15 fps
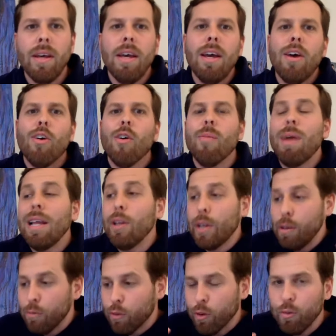Or am I
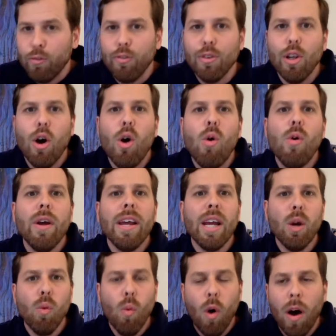looking for
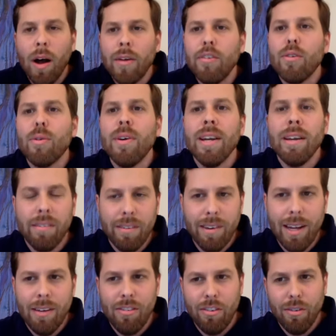flowing, wandering
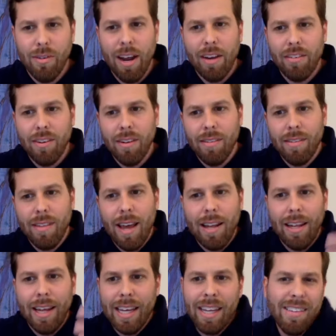stage directions that
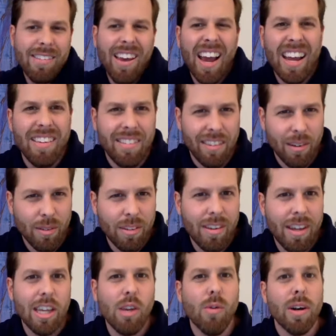like entice you and
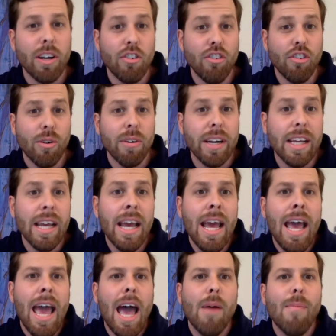take you on a journey?
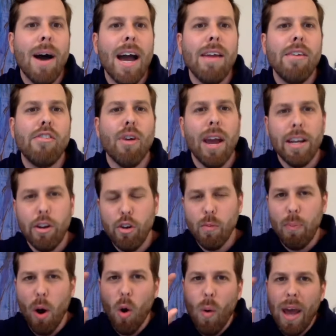Am I trying to do
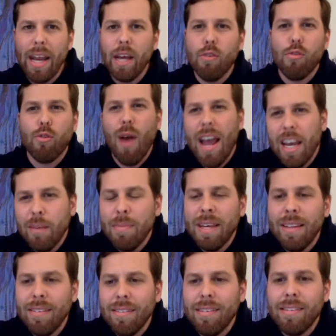poetic
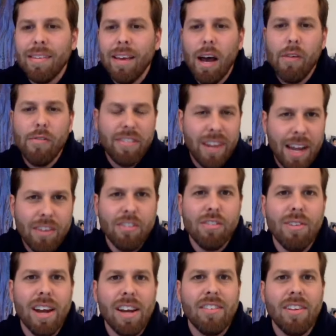fragments of stage
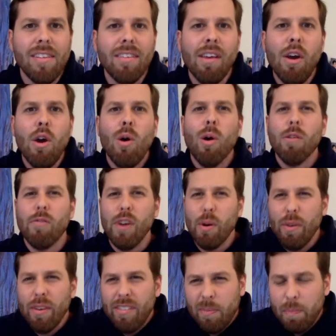directions, or
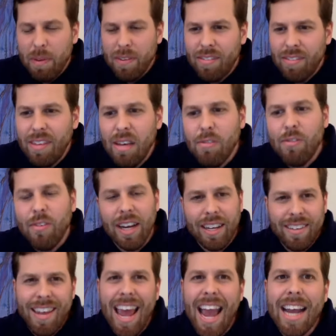very specific,
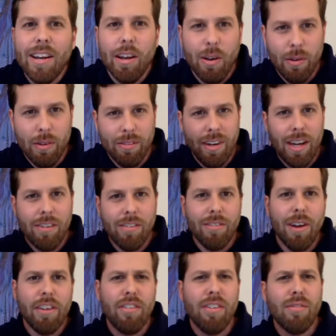technical stage
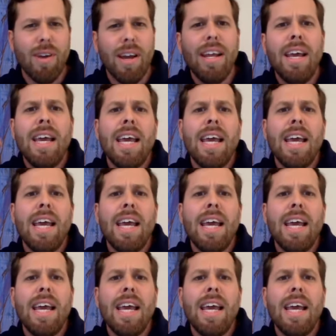directions, right?